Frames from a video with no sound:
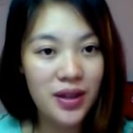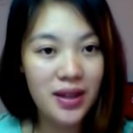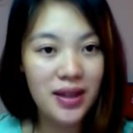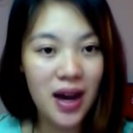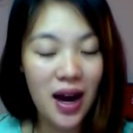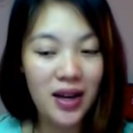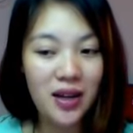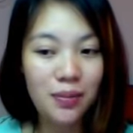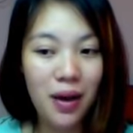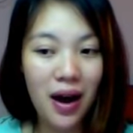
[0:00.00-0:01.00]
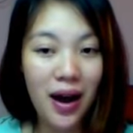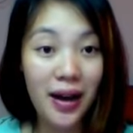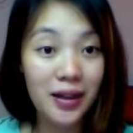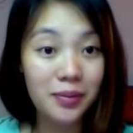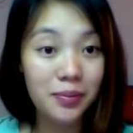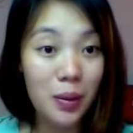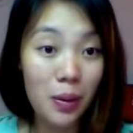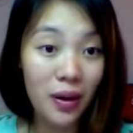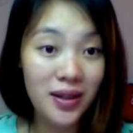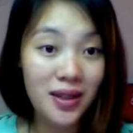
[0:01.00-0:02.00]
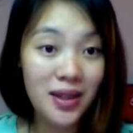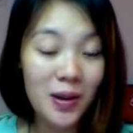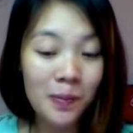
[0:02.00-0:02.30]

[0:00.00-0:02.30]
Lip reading: inside my Memebox boxes.